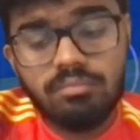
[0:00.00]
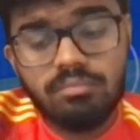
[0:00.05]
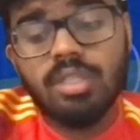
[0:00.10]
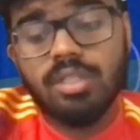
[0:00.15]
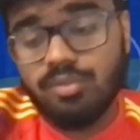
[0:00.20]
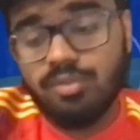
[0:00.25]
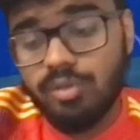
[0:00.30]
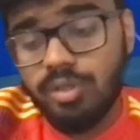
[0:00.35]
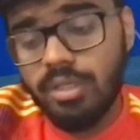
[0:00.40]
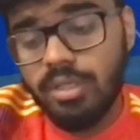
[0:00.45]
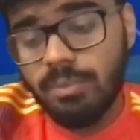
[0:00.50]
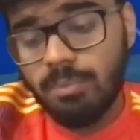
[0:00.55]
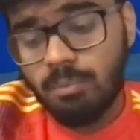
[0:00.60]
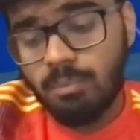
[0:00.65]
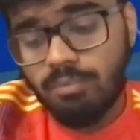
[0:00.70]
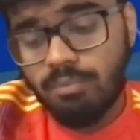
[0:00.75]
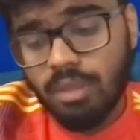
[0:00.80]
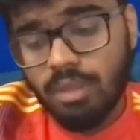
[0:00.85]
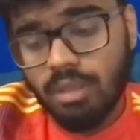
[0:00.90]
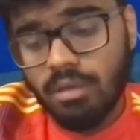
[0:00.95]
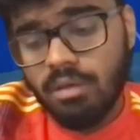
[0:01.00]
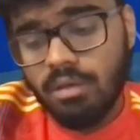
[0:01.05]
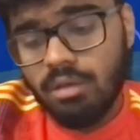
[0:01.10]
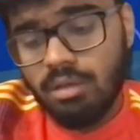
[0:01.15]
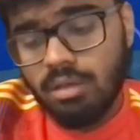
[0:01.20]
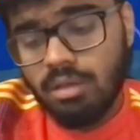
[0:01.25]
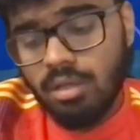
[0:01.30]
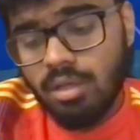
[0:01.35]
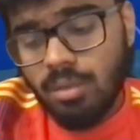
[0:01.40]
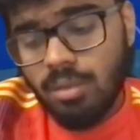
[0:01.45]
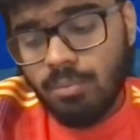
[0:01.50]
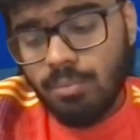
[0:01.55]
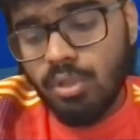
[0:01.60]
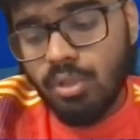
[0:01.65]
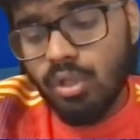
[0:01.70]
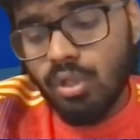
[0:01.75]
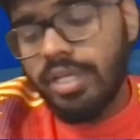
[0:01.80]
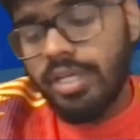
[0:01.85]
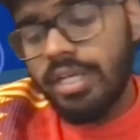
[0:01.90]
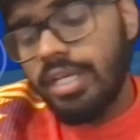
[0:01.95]
That's fair. But
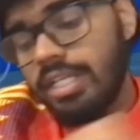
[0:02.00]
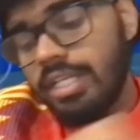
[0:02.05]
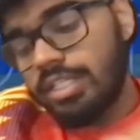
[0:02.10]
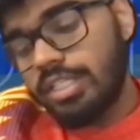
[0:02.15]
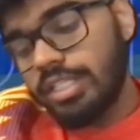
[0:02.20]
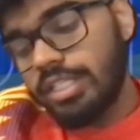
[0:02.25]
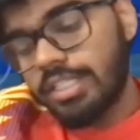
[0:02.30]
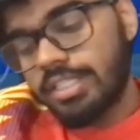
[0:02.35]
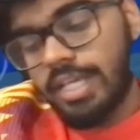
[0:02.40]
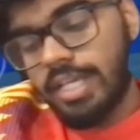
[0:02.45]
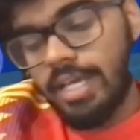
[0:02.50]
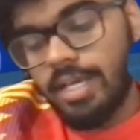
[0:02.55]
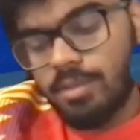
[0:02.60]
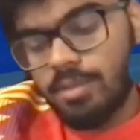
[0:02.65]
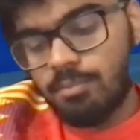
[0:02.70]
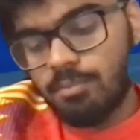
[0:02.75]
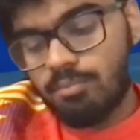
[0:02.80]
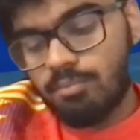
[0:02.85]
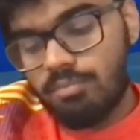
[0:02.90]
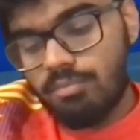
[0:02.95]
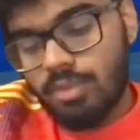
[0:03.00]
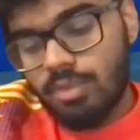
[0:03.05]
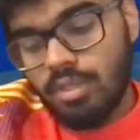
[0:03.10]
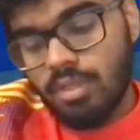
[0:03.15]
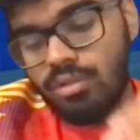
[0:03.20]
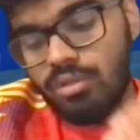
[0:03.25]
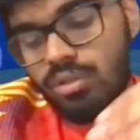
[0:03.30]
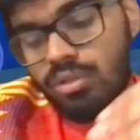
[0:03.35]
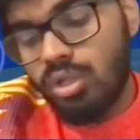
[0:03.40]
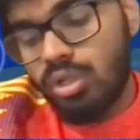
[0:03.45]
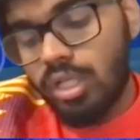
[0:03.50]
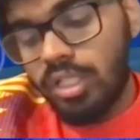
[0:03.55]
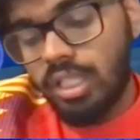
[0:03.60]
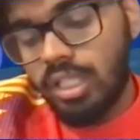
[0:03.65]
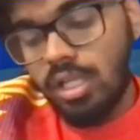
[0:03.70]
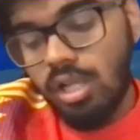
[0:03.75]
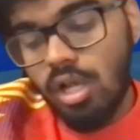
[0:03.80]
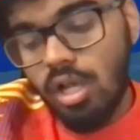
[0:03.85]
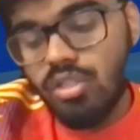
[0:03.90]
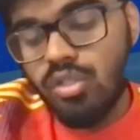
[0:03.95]
looking into this game, you look at
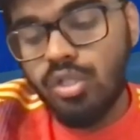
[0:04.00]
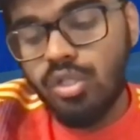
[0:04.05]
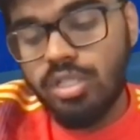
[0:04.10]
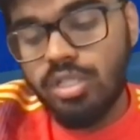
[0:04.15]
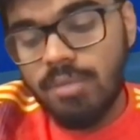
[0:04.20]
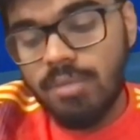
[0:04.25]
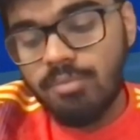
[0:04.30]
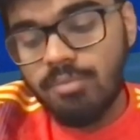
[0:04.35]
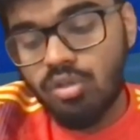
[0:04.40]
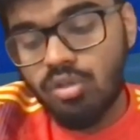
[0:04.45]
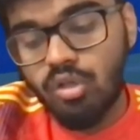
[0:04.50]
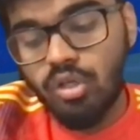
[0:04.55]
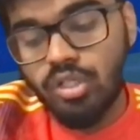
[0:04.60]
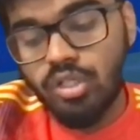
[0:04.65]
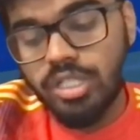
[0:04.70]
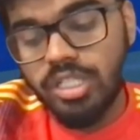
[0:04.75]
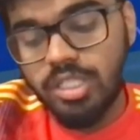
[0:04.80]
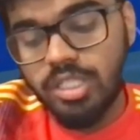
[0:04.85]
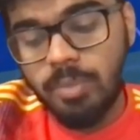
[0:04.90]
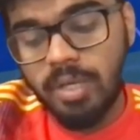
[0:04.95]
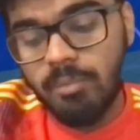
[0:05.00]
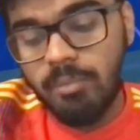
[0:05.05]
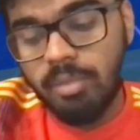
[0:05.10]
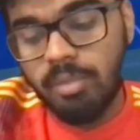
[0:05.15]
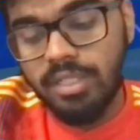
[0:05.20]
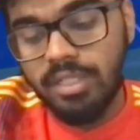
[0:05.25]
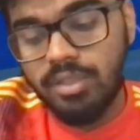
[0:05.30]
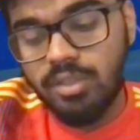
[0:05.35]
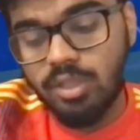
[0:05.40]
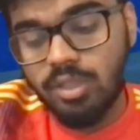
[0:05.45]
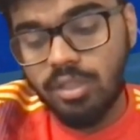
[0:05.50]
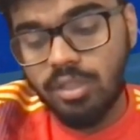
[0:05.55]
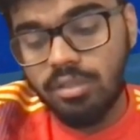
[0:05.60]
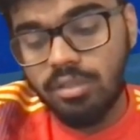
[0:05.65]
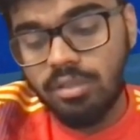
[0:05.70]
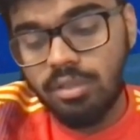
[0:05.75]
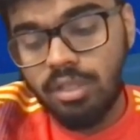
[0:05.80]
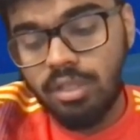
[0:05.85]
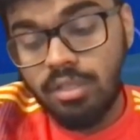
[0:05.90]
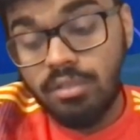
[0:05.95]
the last two times that Croatia and Spain played each other.
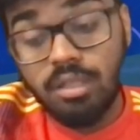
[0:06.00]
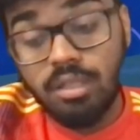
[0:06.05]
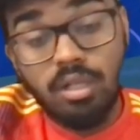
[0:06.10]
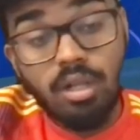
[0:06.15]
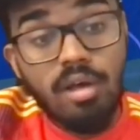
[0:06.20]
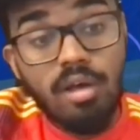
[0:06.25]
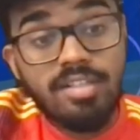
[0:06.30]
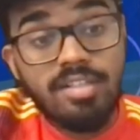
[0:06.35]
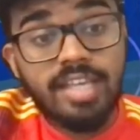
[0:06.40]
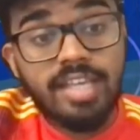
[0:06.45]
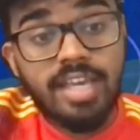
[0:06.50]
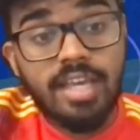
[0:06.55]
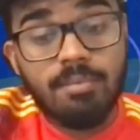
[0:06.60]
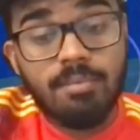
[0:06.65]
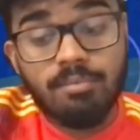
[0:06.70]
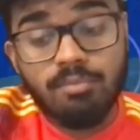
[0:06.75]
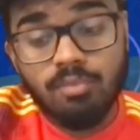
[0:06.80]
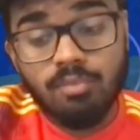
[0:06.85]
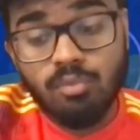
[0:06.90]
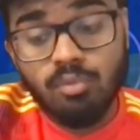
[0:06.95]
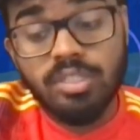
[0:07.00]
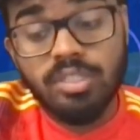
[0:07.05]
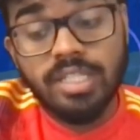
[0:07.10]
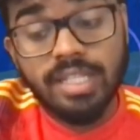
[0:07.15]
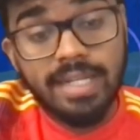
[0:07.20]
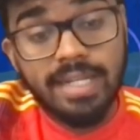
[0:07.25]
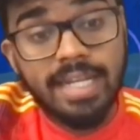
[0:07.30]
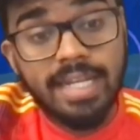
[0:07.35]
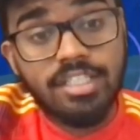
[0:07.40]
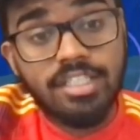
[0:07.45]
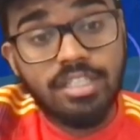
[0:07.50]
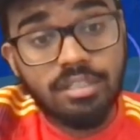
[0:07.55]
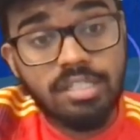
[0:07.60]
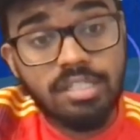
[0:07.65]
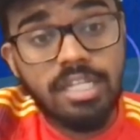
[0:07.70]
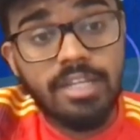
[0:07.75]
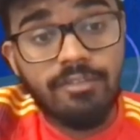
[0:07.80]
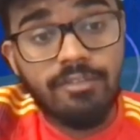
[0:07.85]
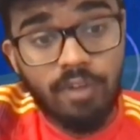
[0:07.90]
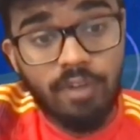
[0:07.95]
The last game was in the Nations
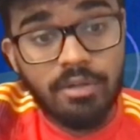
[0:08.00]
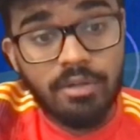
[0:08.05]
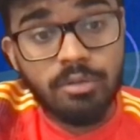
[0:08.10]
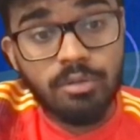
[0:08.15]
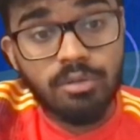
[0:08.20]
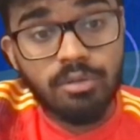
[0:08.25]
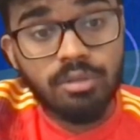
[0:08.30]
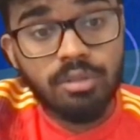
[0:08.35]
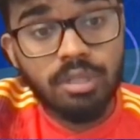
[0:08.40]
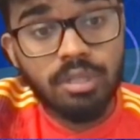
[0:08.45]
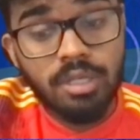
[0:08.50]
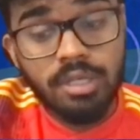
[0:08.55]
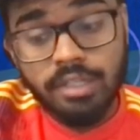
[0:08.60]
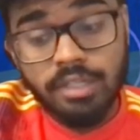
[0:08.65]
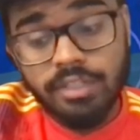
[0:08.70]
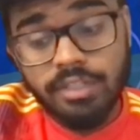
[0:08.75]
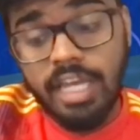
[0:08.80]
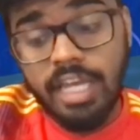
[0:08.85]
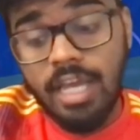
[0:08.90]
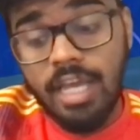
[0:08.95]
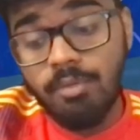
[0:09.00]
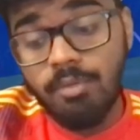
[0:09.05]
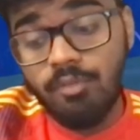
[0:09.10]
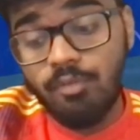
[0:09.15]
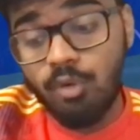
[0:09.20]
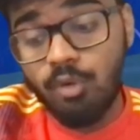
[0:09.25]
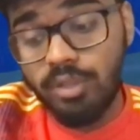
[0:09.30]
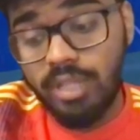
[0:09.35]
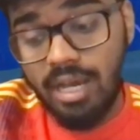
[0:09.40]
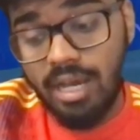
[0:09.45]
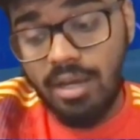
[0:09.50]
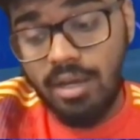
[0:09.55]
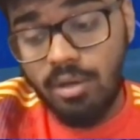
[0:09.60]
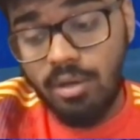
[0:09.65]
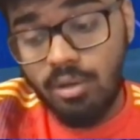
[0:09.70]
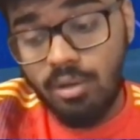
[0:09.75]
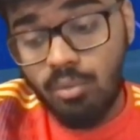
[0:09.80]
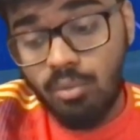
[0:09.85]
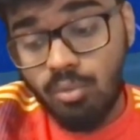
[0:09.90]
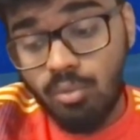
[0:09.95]
League final. The game before that
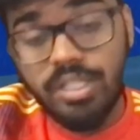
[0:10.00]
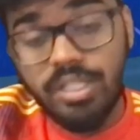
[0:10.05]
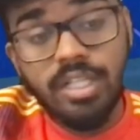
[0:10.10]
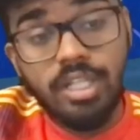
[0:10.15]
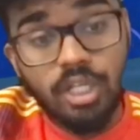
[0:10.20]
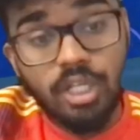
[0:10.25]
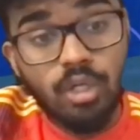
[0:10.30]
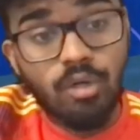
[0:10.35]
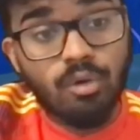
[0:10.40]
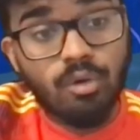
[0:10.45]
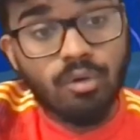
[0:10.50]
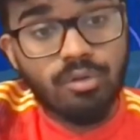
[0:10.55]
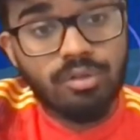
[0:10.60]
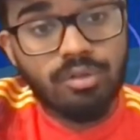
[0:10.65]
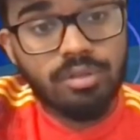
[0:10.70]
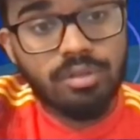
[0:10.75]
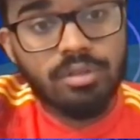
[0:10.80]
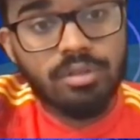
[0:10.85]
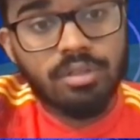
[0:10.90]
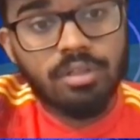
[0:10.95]
was in the Euros.